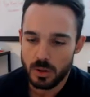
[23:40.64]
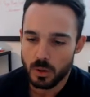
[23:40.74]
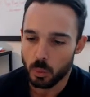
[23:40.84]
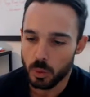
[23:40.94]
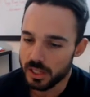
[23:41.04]

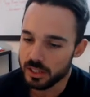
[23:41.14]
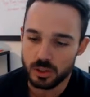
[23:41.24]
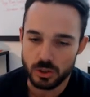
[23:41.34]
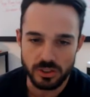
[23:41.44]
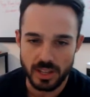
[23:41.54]
we
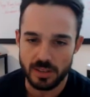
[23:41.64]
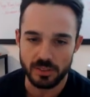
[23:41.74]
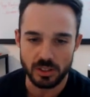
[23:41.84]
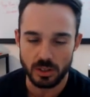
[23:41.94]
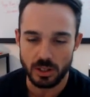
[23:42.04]
use the
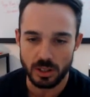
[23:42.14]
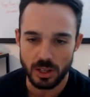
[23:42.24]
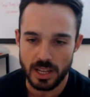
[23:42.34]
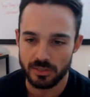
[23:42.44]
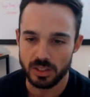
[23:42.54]

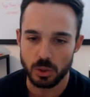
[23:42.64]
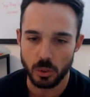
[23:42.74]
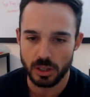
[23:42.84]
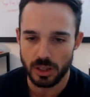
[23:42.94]
Inventory